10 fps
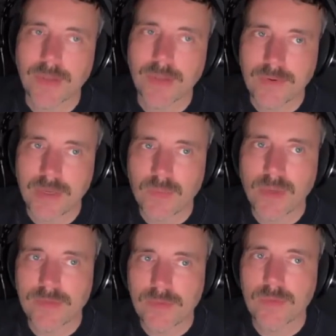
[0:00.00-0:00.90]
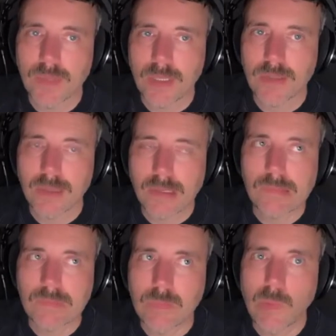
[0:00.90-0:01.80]
to find ways to get like
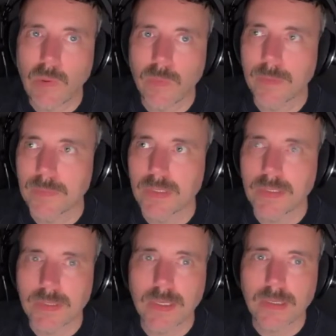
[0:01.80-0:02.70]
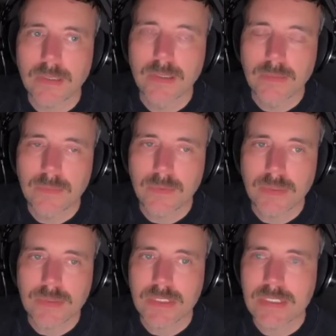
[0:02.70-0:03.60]
more women in here
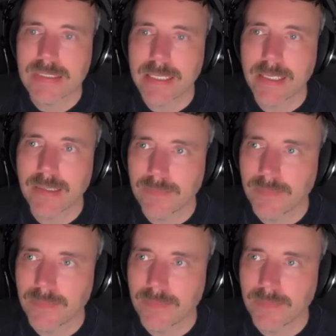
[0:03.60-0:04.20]
because it's needed.